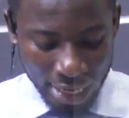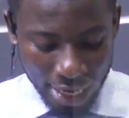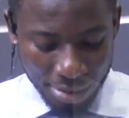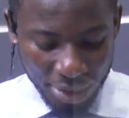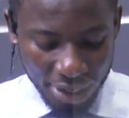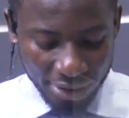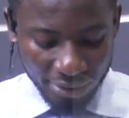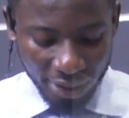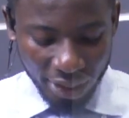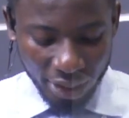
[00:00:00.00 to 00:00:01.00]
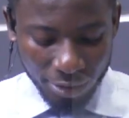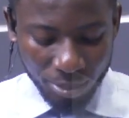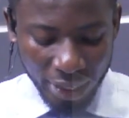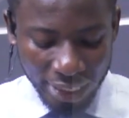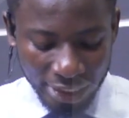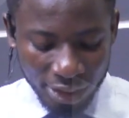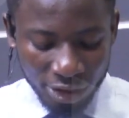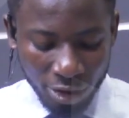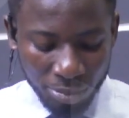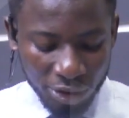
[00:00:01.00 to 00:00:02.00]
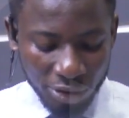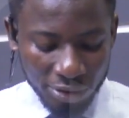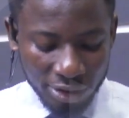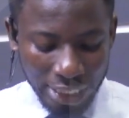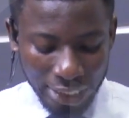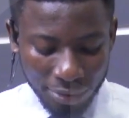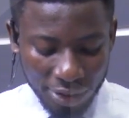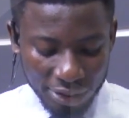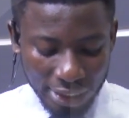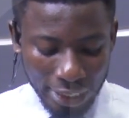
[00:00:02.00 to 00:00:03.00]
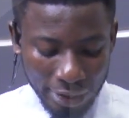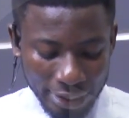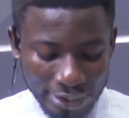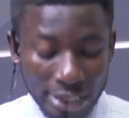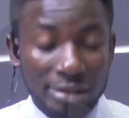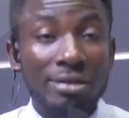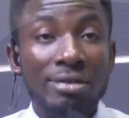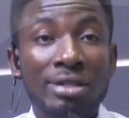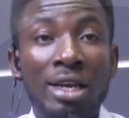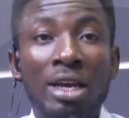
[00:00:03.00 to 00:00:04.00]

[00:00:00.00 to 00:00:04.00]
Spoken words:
amidst the planned stoppage of salaries and other sanctions